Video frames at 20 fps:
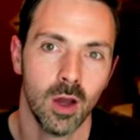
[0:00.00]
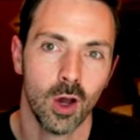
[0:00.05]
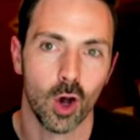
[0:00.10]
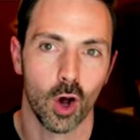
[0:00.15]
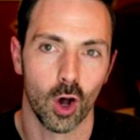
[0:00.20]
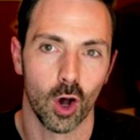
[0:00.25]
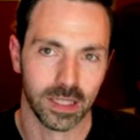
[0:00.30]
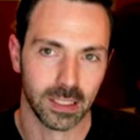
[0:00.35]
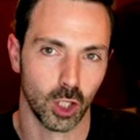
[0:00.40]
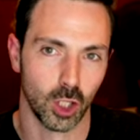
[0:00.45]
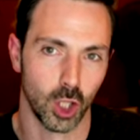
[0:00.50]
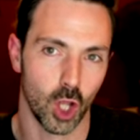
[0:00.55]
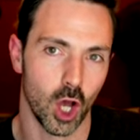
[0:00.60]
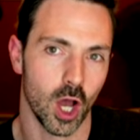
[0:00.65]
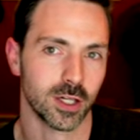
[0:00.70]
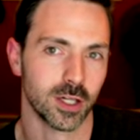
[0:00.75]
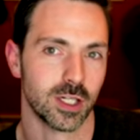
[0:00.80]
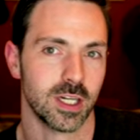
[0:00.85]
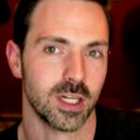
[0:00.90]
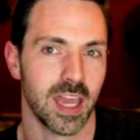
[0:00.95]
on
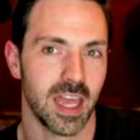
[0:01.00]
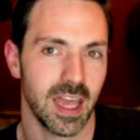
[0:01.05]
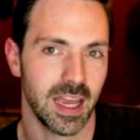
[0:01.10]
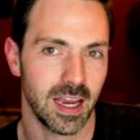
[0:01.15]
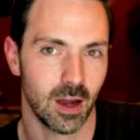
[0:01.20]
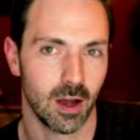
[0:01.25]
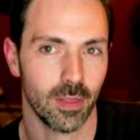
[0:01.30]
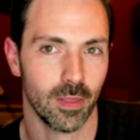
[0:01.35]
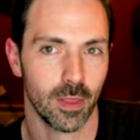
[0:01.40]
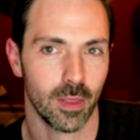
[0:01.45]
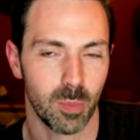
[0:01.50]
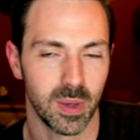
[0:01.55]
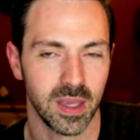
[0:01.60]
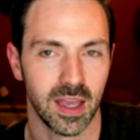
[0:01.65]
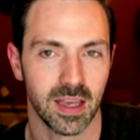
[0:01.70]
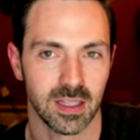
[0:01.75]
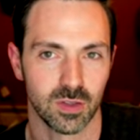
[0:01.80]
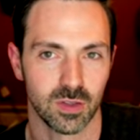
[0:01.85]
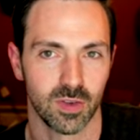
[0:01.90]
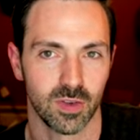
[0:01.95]
launch day on the P
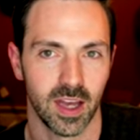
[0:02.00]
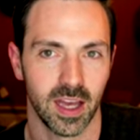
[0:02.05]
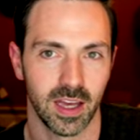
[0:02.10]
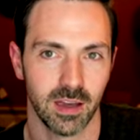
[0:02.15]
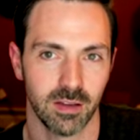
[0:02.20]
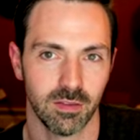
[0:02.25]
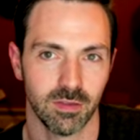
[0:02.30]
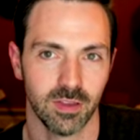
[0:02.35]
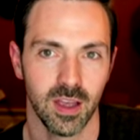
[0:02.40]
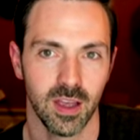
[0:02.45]
S five